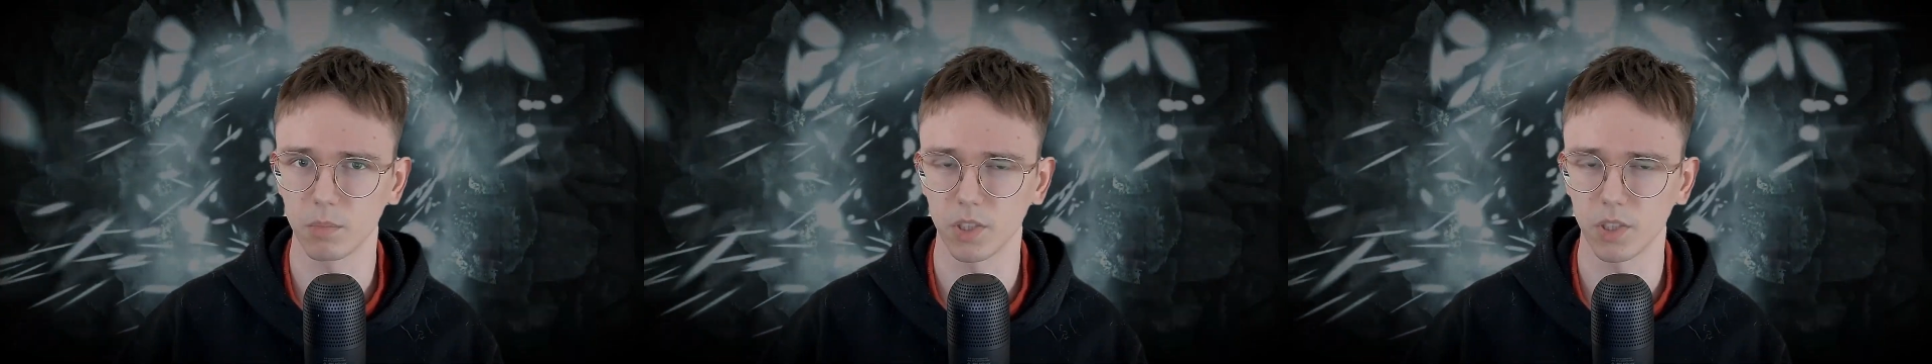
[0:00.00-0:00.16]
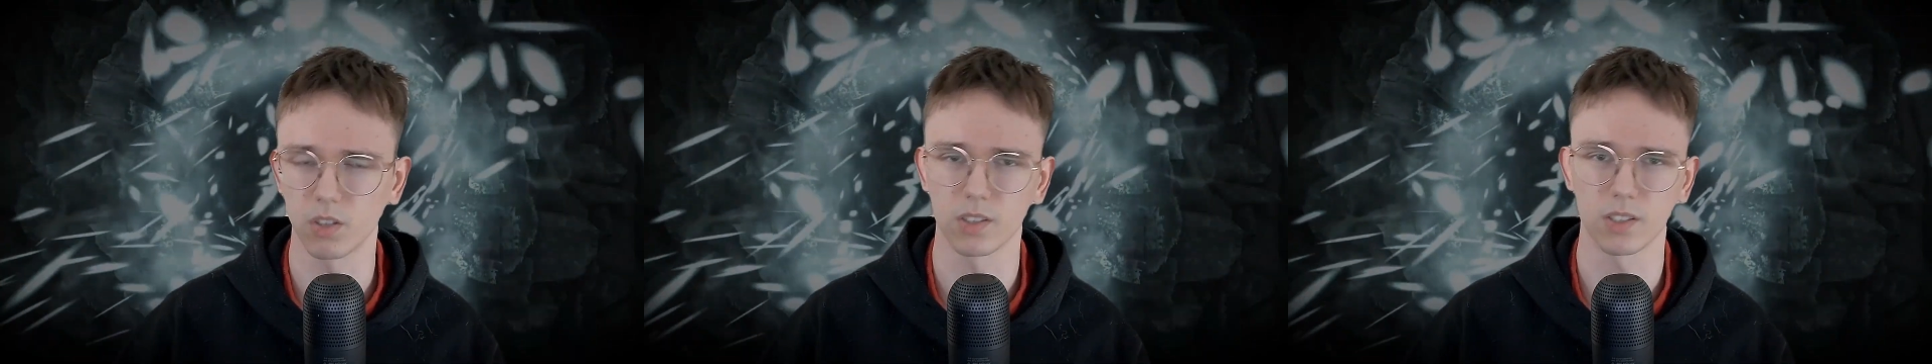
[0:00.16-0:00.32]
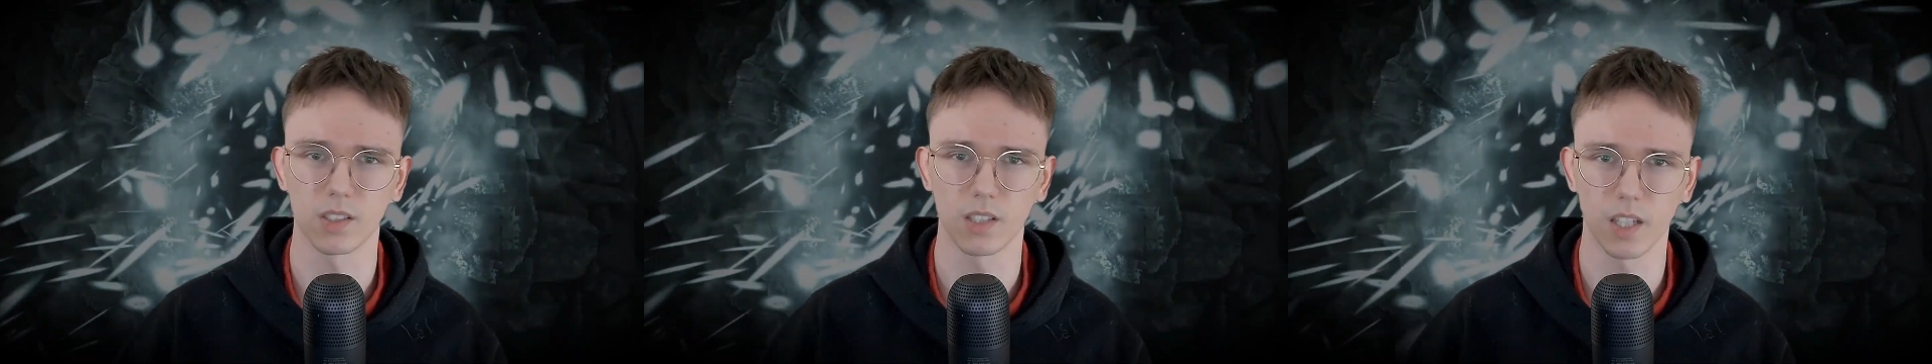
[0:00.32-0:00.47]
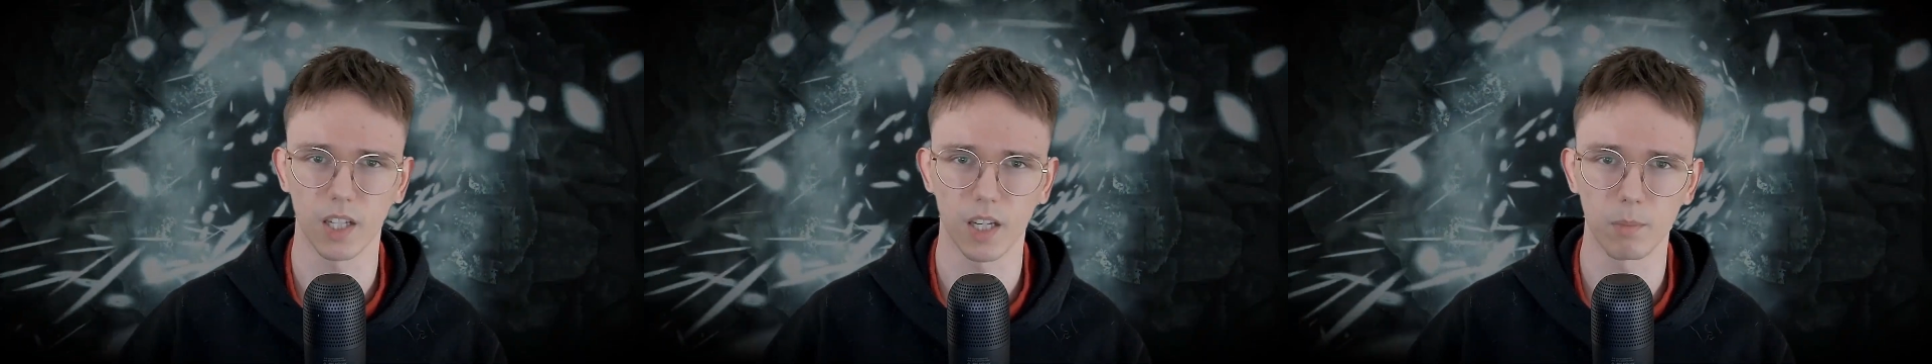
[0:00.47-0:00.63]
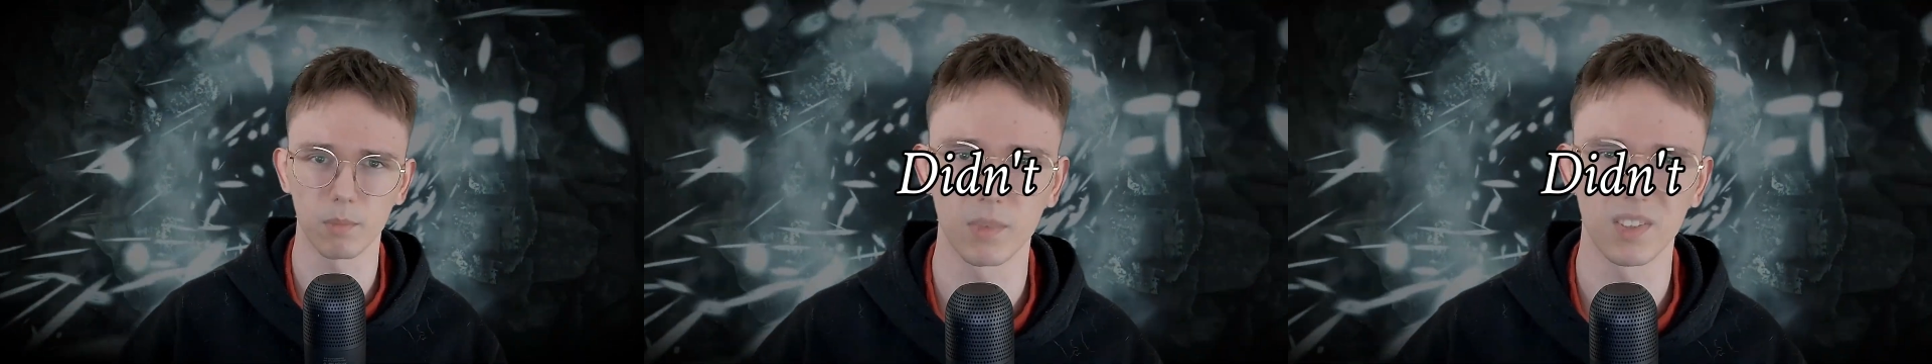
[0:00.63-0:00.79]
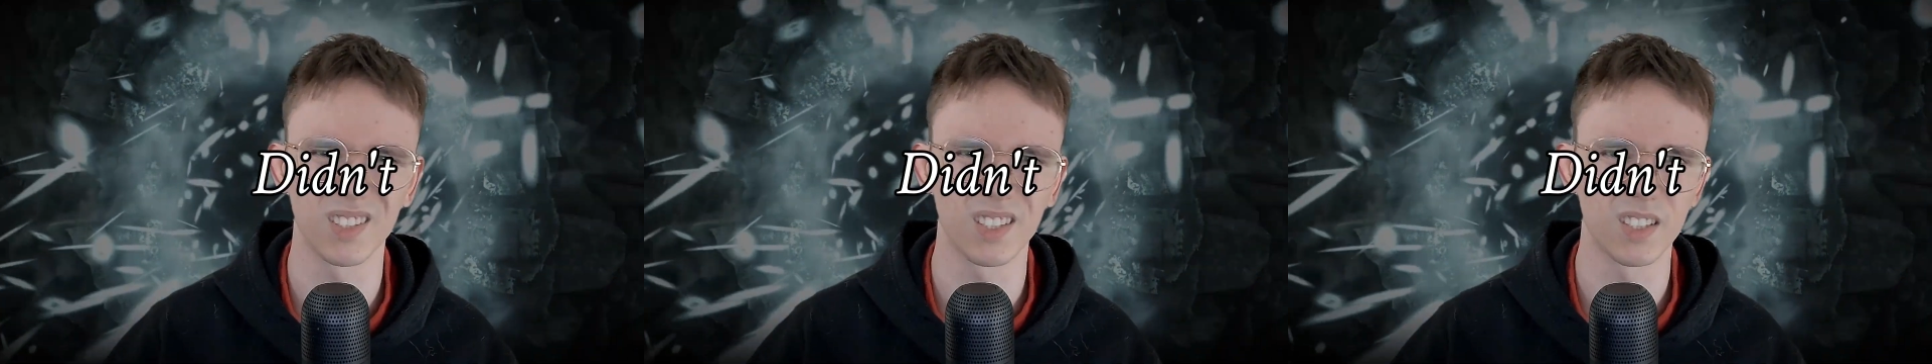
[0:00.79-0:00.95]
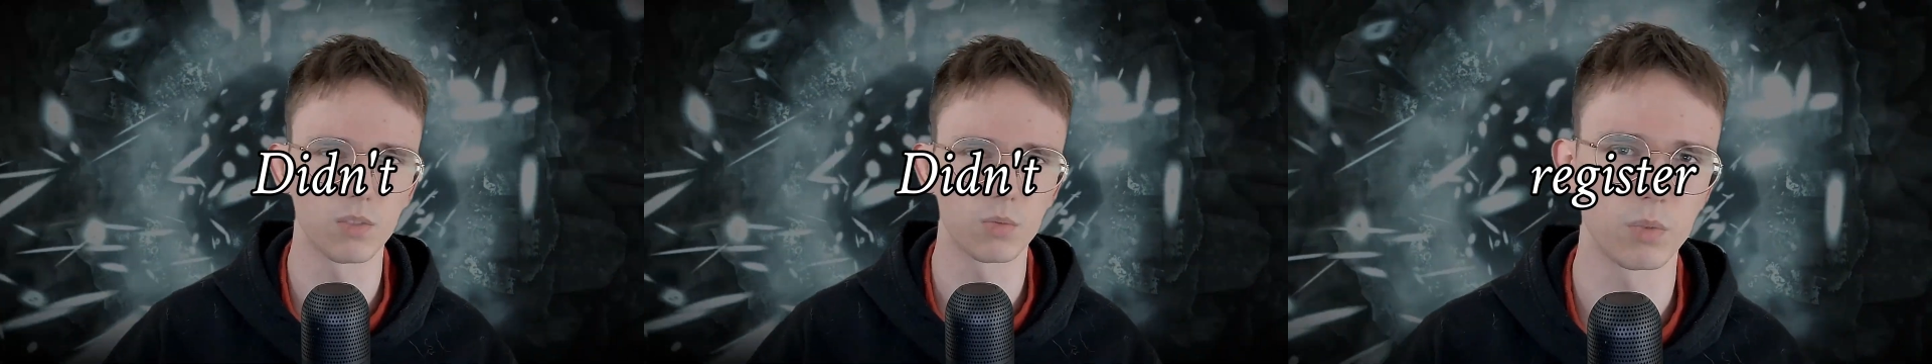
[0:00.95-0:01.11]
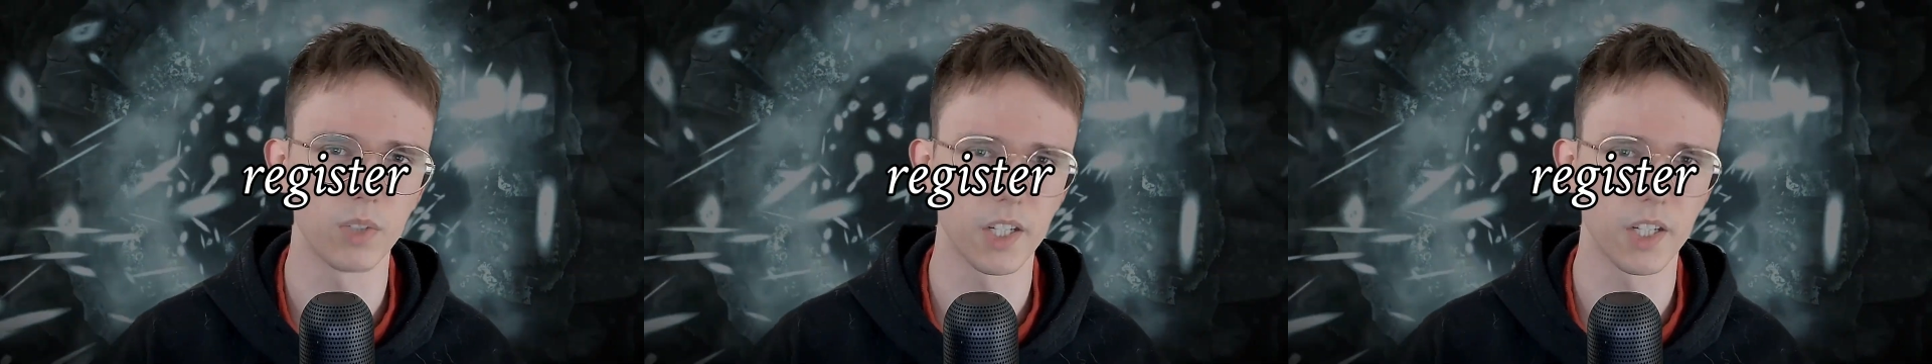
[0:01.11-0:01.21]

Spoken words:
because the game didn't